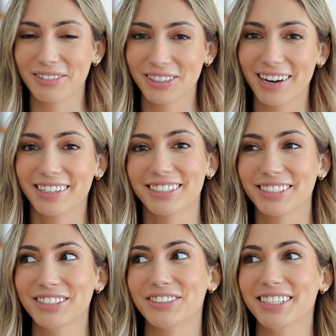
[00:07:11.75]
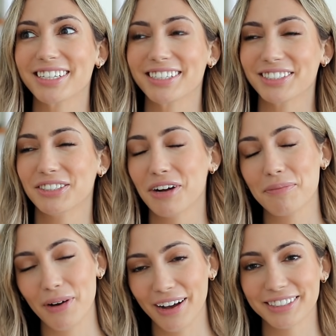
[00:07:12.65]
I'm trying to skew it into
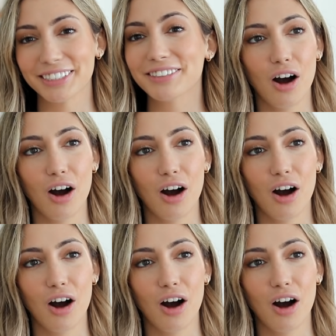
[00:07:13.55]
a positive.